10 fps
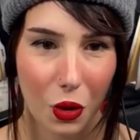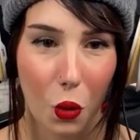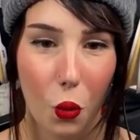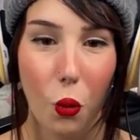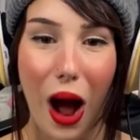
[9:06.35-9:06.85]

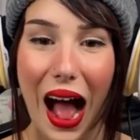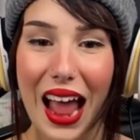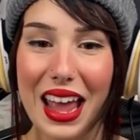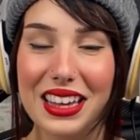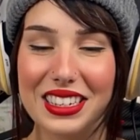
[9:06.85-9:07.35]

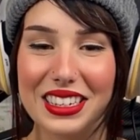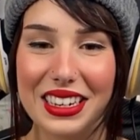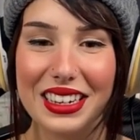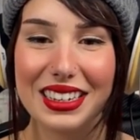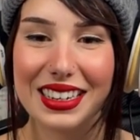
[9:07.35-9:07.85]
Why
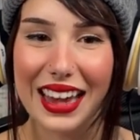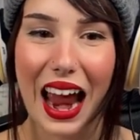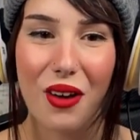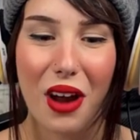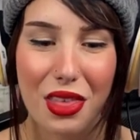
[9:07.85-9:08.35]
isn't
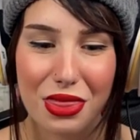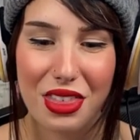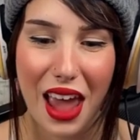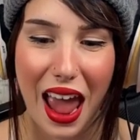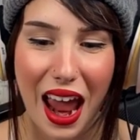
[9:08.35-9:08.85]
Carrot
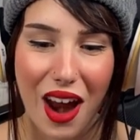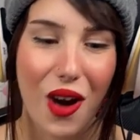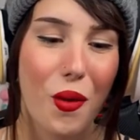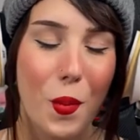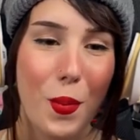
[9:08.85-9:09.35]

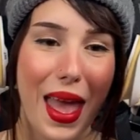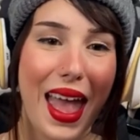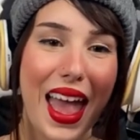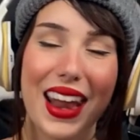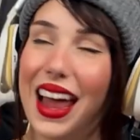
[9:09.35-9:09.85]
there?
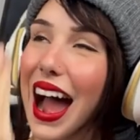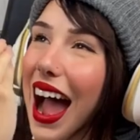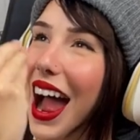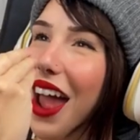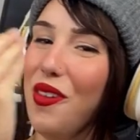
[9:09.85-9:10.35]
Man,
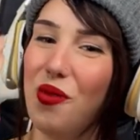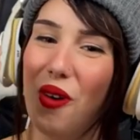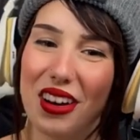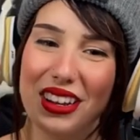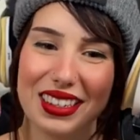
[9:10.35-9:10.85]
I
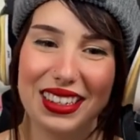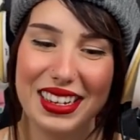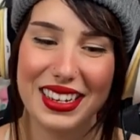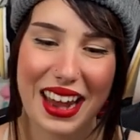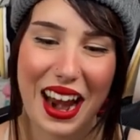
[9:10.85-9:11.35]
want to
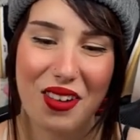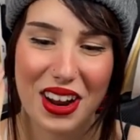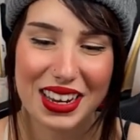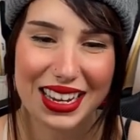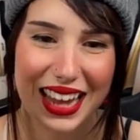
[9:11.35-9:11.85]
see
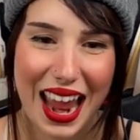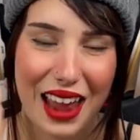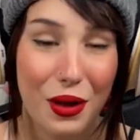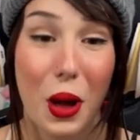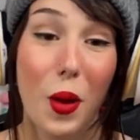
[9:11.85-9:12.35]
Carrot
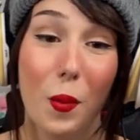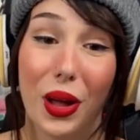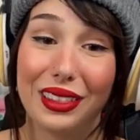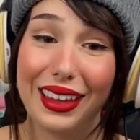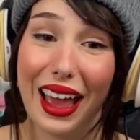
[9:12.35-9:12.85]
again.
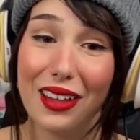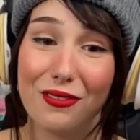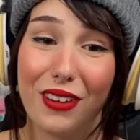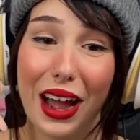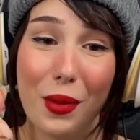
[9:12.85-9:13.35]
But Cat
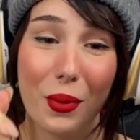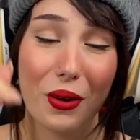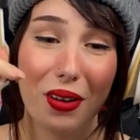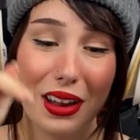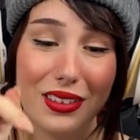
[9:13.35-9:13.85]

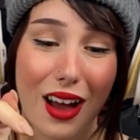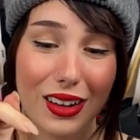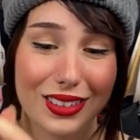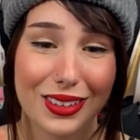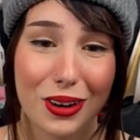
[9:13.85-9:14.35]
Viper and
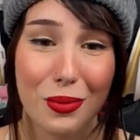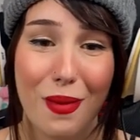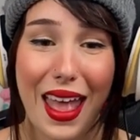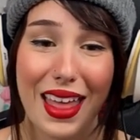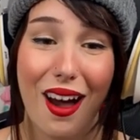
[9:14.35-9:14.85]
Dogstorm,
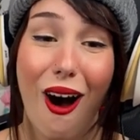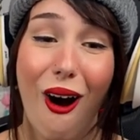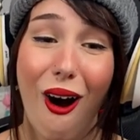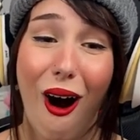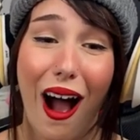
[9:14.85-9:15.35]
man.
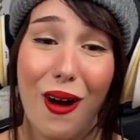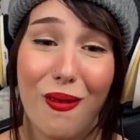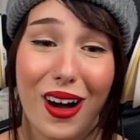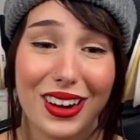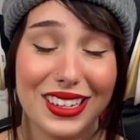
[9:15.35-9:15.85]
Oh, I
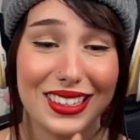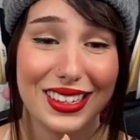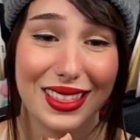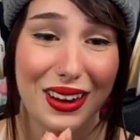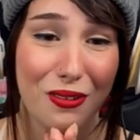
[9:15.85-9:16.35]
want to
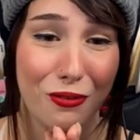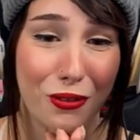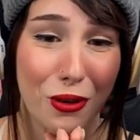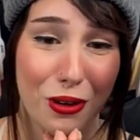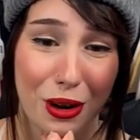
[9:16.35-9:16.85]
see their
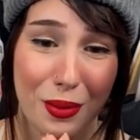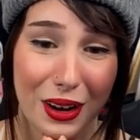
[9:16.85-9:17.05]
form.